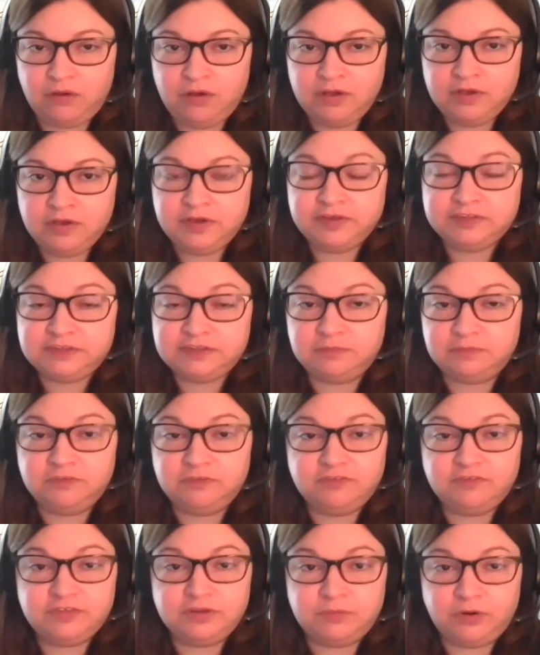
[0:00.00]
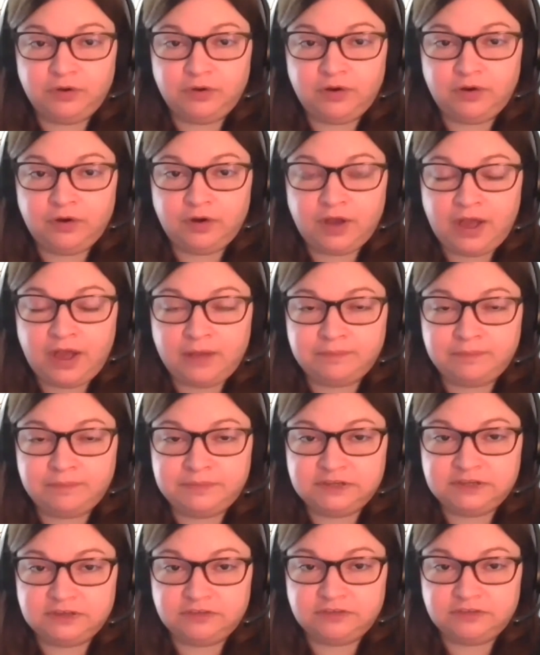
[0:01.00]
some of them are up
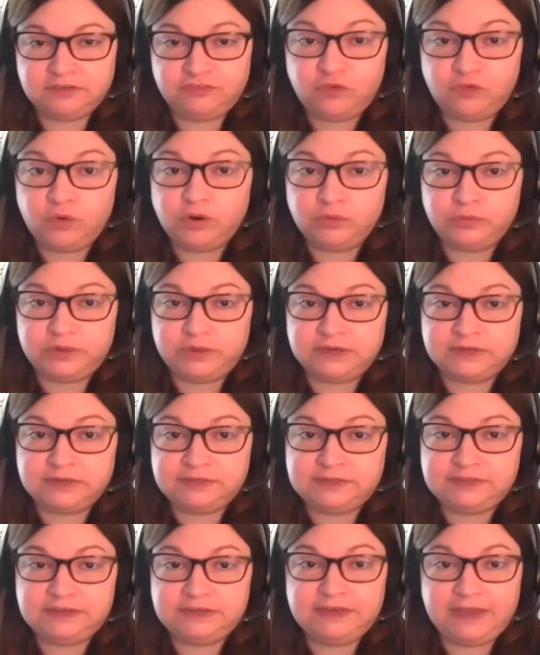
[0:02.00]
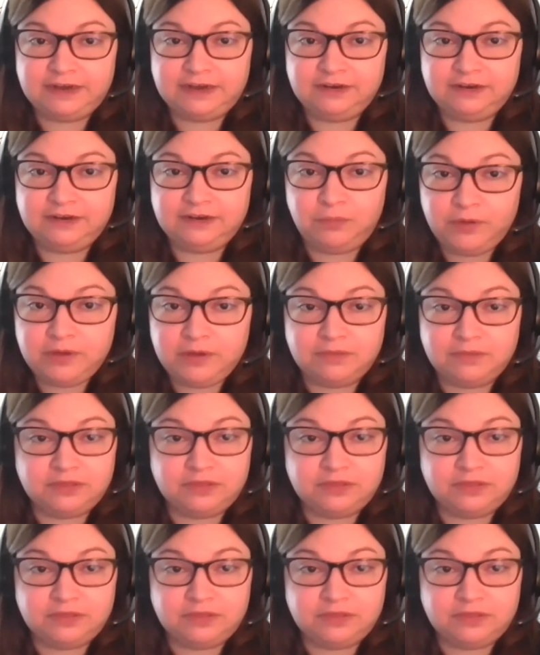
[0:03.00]
to 4 weeks to get an appointment.